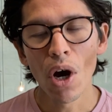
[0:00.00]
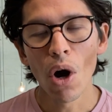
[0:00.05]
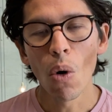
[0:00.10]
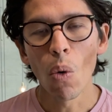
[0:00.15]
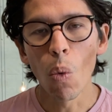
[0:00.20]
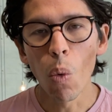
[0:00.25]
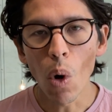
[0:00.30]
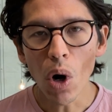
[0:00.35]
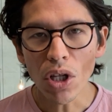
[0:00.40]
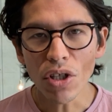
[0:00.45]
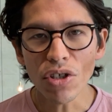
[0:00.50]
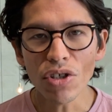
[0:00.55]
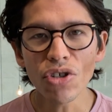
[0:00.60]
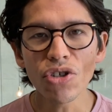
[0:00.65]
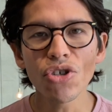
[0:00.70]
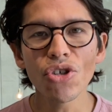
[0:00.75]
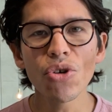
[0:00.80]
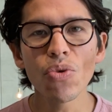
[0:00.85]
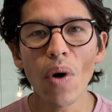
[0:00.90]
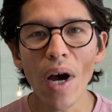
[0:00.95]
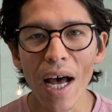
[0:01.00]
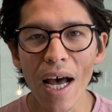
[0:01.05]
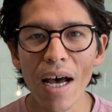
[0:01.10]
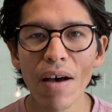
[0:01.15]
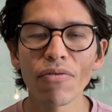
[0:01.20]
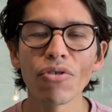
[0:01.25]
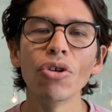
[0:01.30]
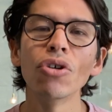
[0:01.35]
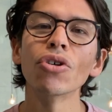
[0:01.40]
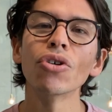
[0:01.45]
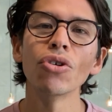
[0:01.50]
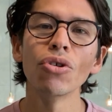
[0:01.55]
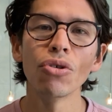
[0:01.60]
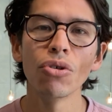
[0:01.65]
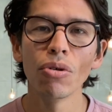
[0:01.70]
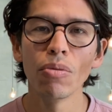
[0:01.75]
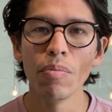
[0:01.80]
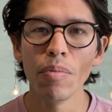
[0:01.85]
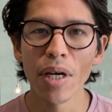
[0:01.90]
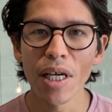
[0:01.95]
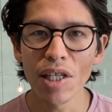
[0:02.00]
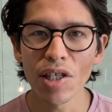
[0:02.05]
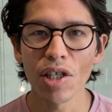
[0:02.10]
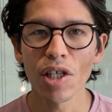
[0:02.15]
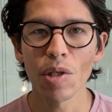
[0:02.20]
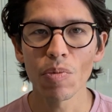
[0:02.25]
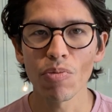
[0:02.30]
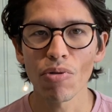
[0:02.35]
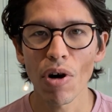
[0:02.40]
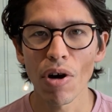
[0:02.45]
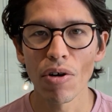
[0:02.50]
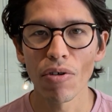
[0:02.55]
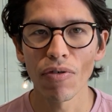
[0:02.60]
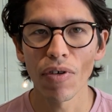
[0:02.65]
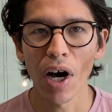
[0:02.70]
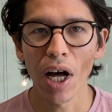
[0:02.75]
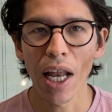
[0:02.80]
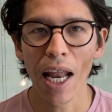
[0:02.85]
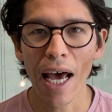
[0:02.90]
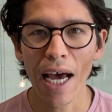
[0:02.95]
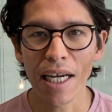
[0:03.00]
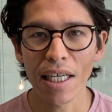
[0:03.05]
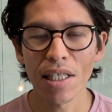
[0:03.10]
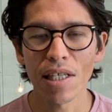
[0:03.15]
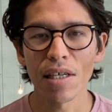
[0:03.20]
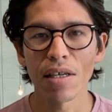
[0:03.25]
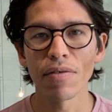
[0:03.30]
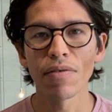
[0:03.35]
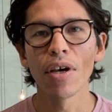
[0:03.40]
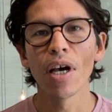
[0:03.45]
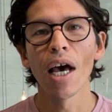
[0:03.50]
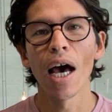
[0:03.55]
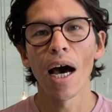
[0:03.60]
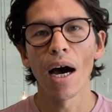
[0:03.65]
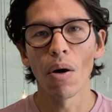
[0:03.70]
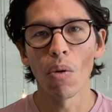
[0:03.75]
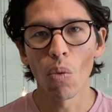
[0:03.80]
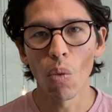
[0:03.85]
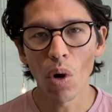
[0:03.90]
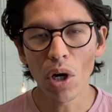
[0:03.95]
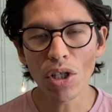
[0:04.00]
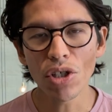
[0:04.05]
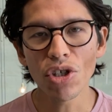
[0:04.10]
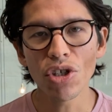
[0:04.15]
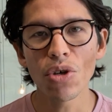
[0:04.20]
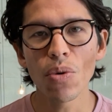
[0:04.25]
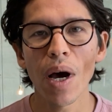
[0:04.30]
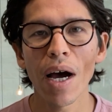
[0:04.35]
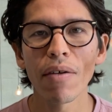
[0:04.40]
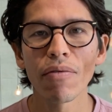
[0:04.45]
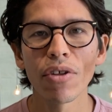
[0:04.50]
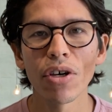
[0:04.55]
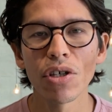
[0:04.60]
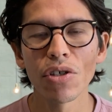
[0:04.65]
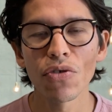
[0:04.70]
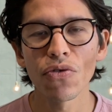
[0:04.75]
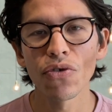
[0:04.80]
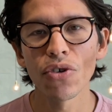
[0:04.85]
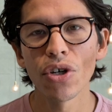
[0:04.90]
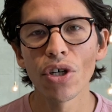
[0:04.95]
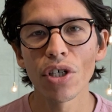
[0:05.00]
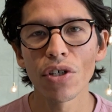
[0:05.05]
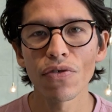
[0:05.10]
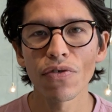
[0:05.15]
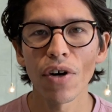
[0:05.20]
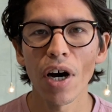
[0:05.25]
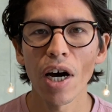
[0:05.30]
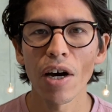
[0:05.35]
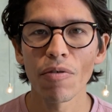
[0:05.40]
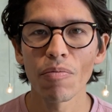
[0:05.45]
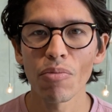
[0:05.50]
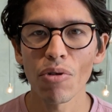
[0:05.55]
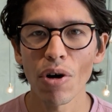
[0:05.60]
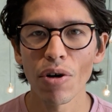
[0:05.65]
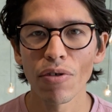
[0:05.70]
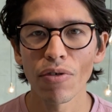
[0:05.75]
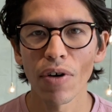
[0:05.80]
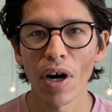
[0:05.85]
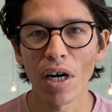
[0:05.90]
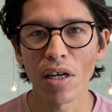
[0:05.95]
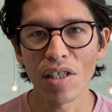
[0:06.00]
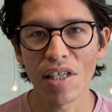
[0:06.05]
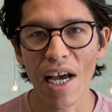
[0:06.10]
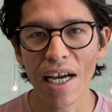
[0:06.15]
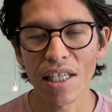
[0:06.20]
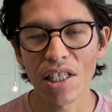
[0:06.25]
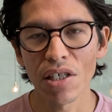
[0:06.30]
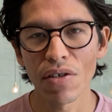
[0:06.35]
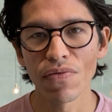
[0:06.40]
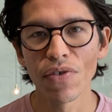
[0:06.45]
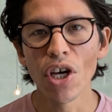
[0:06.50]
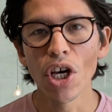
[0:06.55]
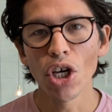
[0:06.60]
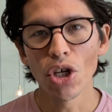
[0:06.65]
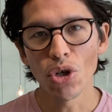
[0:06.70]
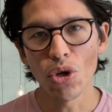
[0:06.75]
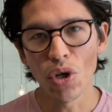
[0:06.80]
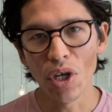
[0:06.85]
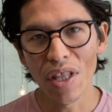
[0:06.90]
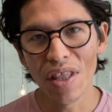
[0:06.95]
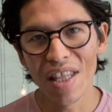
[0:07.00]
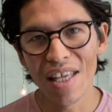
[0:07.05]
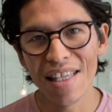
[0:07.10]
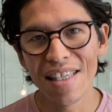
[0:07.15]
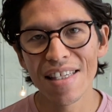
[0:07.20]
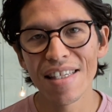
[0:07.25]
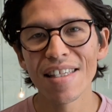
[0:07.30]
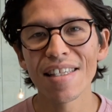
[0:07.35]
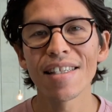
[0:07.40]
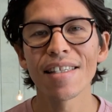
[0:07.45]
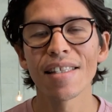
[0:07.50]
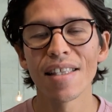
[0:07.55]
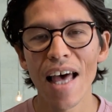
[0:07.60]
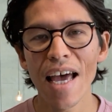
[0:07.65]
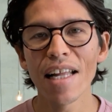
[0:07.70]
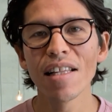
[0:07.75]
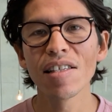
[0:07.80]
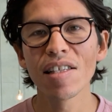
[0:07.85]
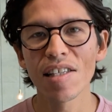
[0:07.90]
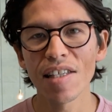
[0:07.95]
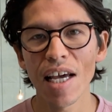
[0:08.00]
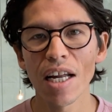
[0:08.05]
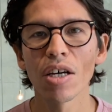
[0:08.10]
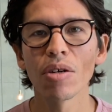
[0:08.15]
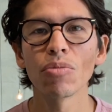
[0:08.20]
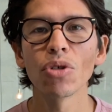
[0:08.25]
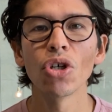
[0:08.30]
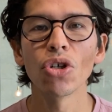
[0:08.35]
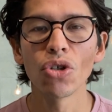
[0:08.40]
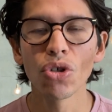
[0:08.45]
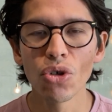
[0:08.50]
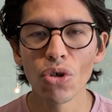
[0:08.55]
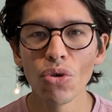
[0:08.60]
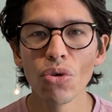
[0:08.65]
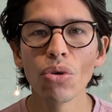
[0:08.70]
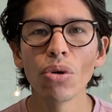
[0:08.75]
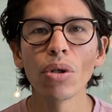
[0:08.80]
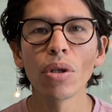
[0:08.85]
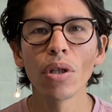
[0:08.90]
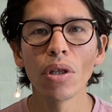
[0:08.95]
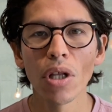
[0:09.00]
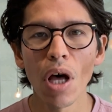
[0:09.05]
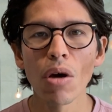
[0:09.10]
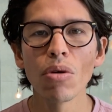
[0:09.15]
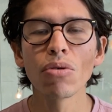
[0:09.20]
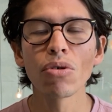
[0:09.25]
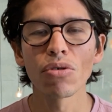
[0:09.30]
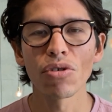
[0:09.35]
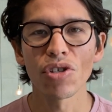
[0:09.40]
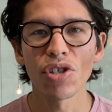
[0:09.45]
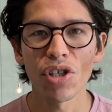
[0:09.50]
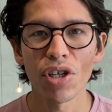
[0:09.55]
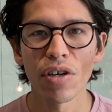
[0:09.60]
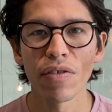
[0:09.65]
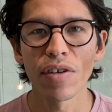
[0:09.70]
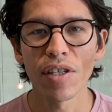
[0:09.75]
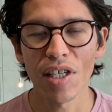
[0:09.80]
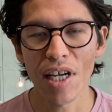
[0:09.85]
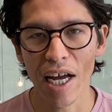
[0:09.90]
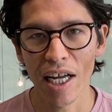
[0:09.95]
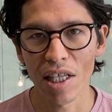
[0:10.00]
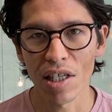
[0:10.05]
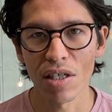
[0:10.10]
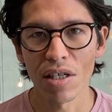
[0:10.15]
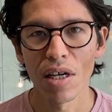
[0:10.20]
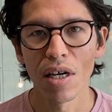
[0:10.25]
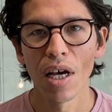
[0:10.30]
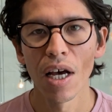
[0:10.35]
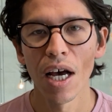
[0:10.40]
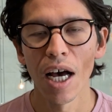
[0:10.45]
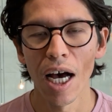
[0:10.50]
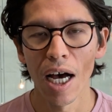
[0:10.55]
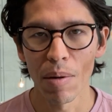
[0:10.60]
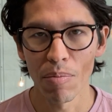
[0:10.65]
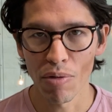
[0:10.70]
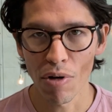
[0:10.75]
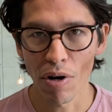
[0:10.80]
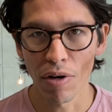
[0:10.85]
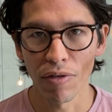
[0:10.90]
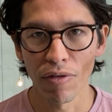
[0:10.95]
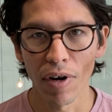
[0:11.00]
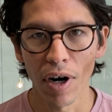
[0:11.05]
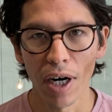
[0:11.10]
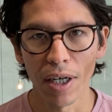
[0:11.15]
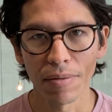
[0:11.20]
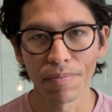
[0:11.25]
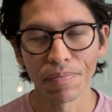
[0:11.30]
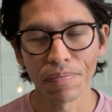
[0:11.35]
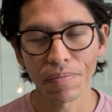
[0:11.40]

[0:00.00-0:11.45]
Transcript: Once you have your Google business profile active, and once you have those first five profiles active, you can then, then set up your Google Local Service Ads uh, profile.